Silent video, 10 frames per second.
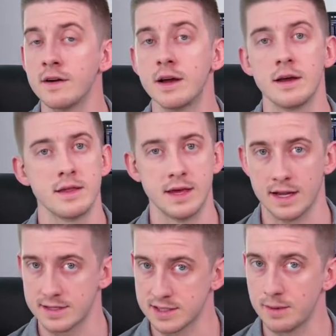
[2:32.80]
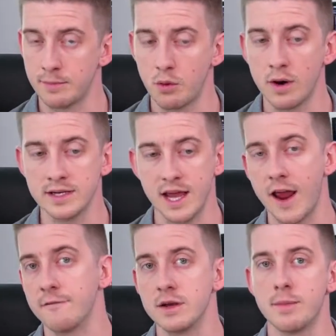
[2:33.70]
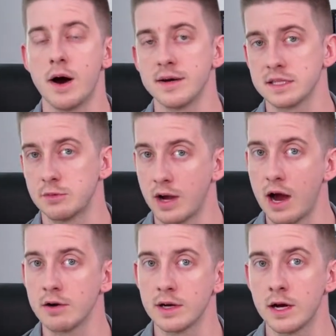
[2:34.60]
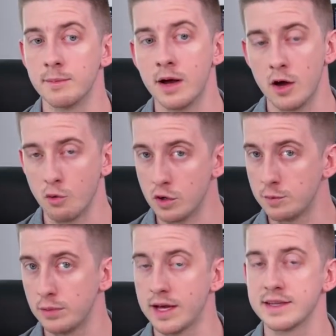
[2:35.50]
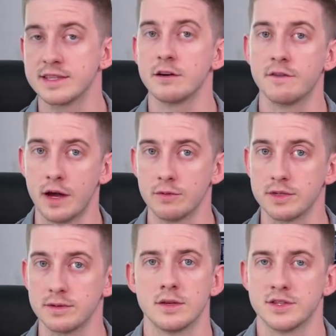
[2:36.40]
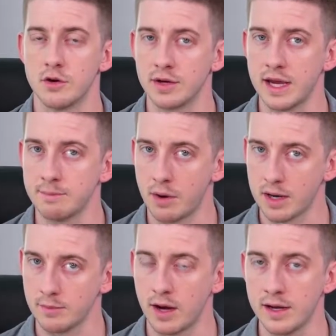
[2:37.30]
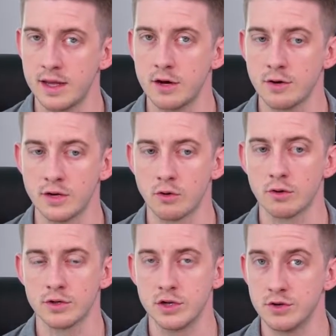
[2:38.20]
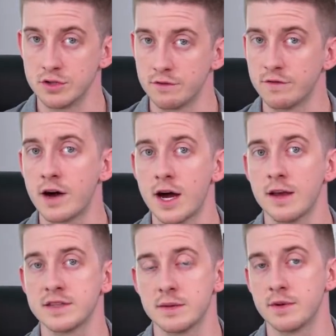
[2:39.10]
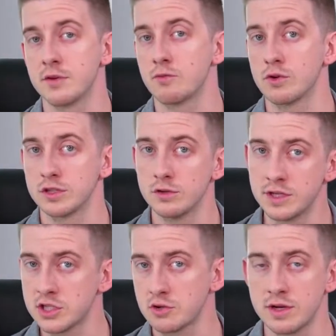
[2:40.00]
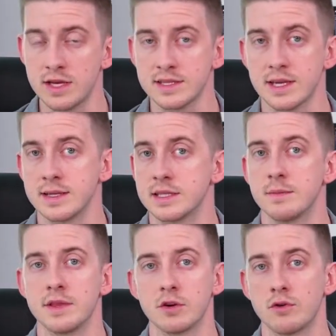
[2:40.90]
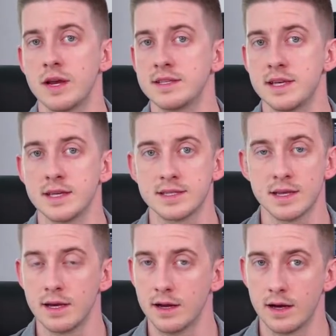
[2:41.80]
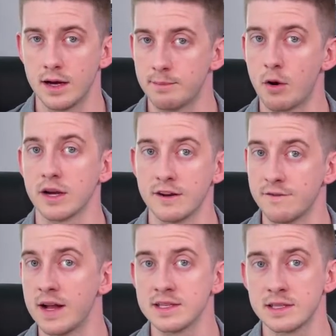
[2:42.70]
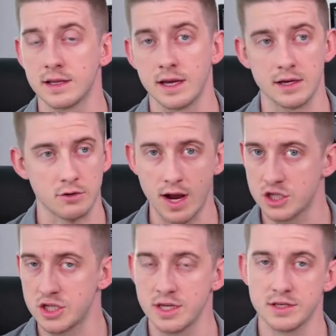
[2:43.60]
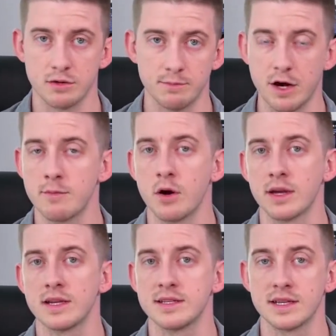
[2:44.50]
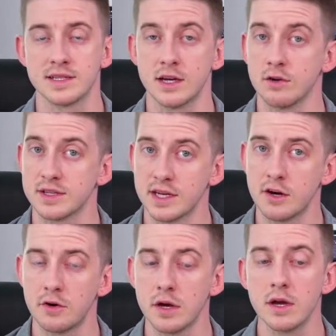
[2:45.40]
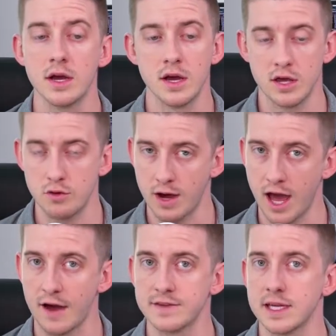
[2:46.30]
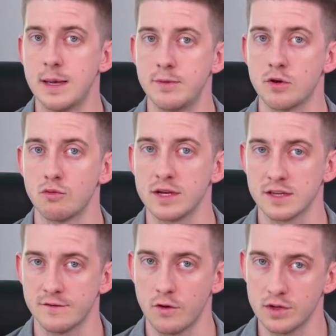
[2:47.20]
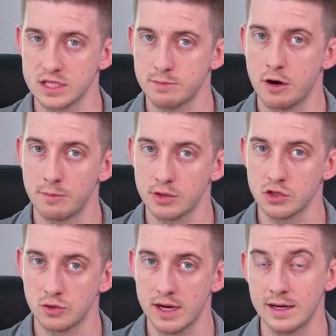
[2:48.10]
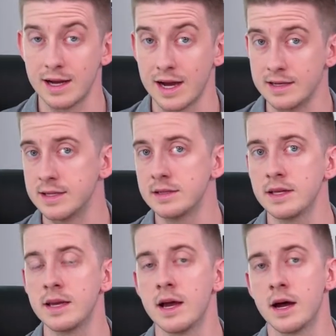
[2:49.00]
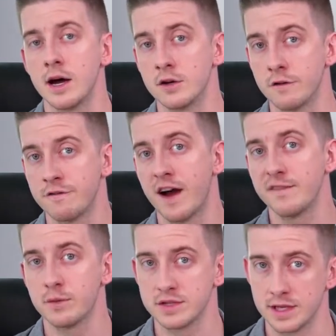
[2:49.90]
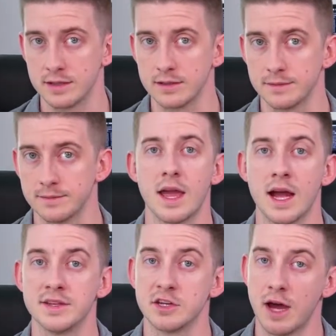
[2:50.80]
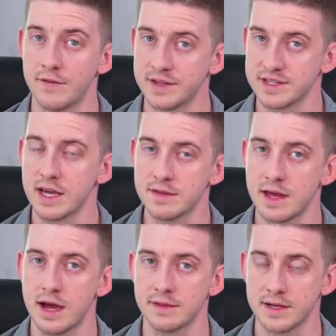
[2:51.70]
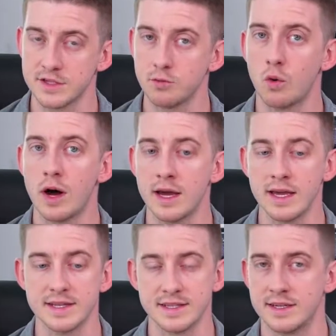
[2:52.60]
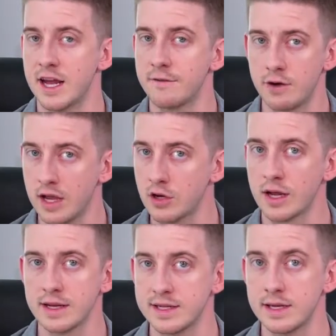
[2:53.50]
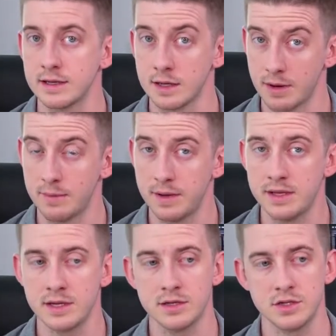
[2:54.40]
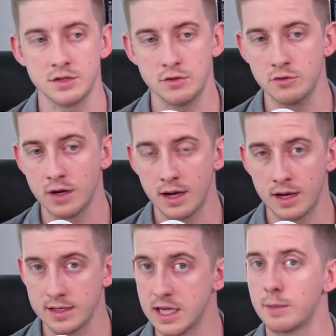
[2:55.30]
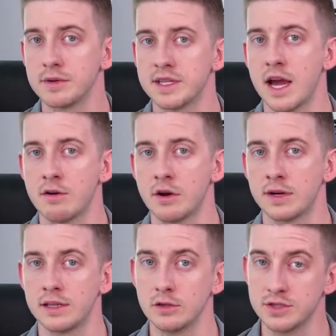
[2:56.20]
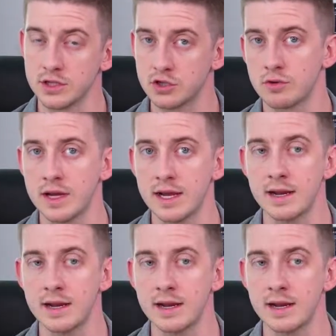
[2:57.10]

then at some point, every possible outcome will play itself out. So again, bottom line here, in order to survive some of the worst losing streaks and some of the craziest market events like crashes or bear markets, etc., you have to keep your risk very small per trade, ideally under 5%. And so having said that, that's why it's never a good idea, in my opinion, to double down on a losing trade